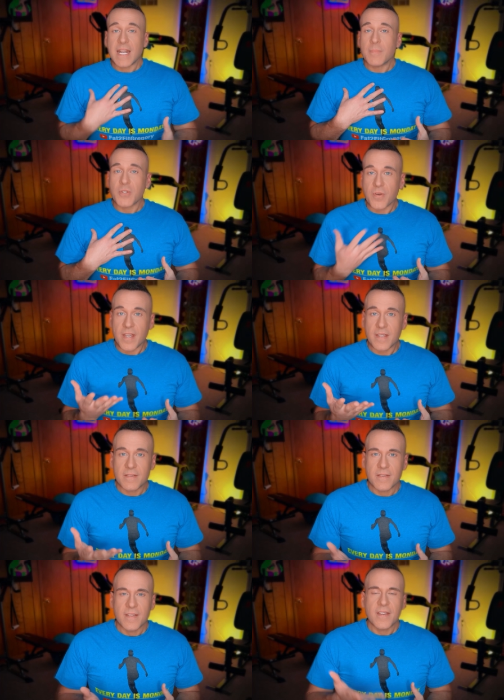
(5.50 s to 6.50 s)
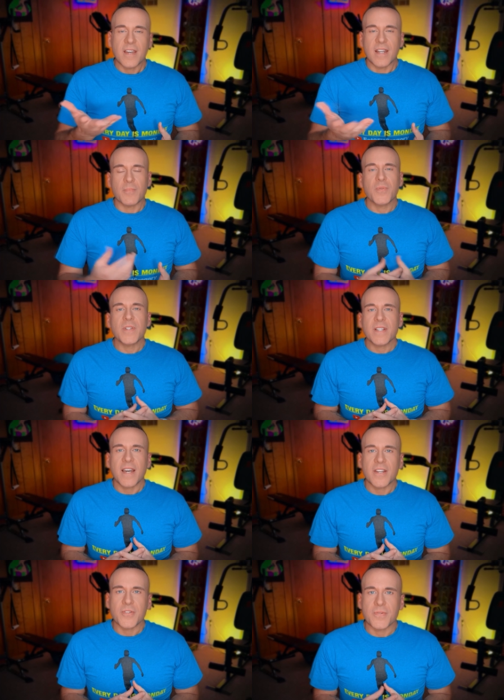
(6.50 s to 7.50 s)
name's Greg, and I'm thrilled to
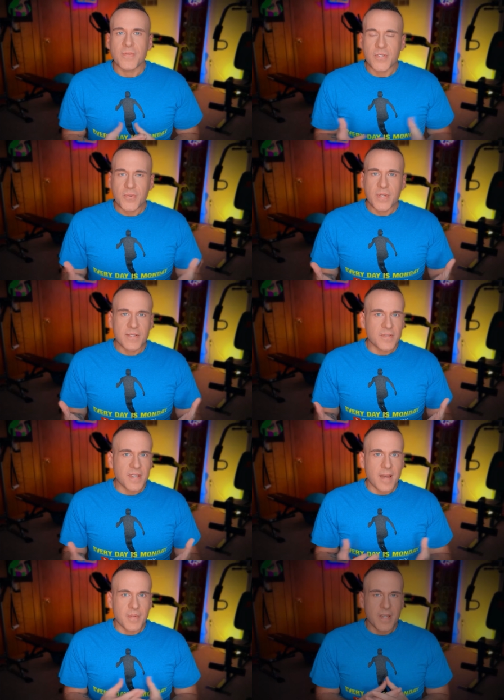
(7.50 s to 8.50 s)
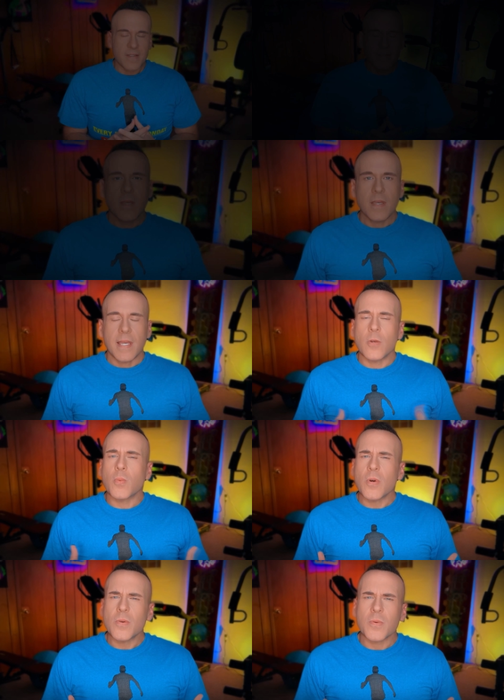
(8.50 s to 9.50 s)
guide you through this critical topic. In a
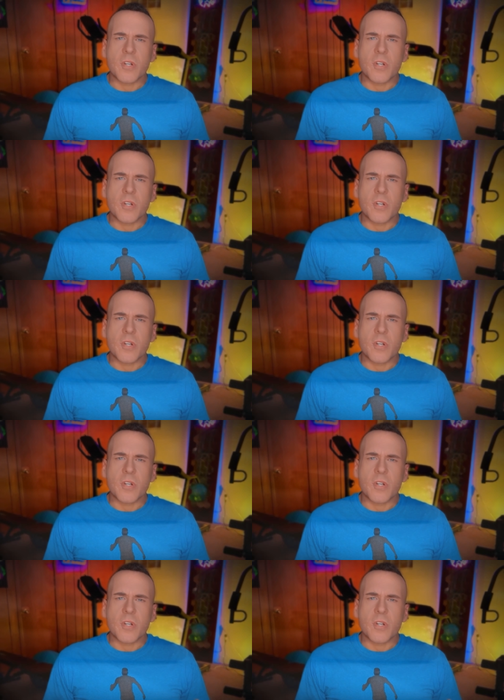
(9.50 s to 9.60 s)
world where